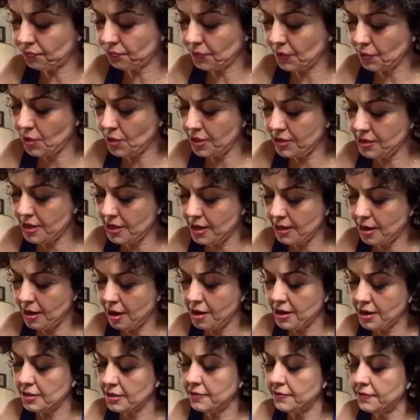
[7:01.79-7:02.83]
When they're
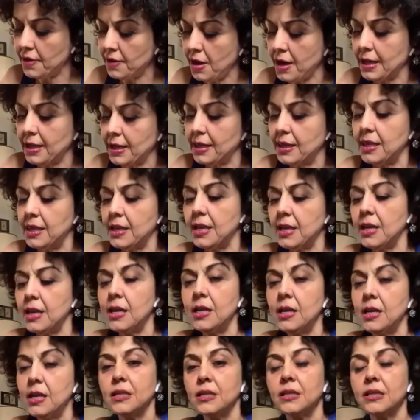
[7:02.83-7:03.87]
kind of like this,
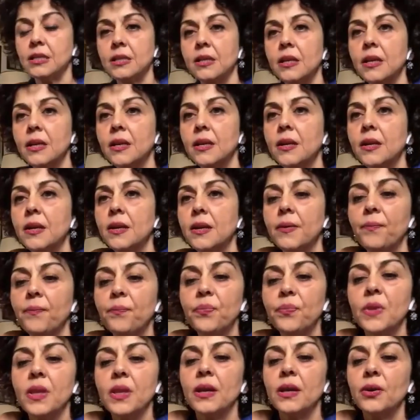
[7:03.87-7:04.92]

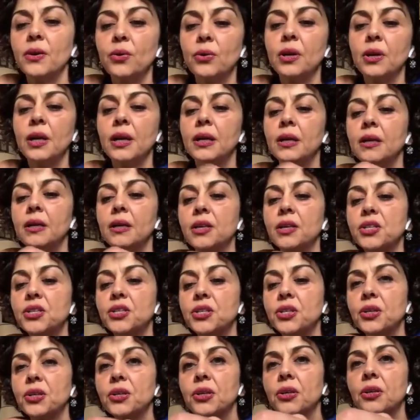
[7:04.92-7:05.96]
hang on, how can I show
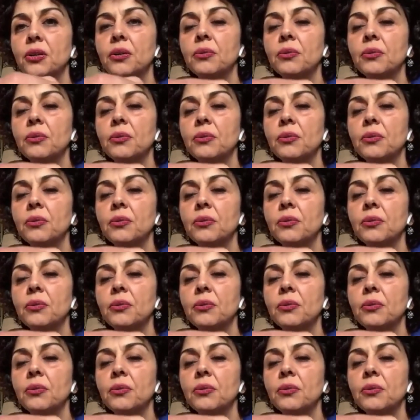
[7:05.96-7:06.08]
you?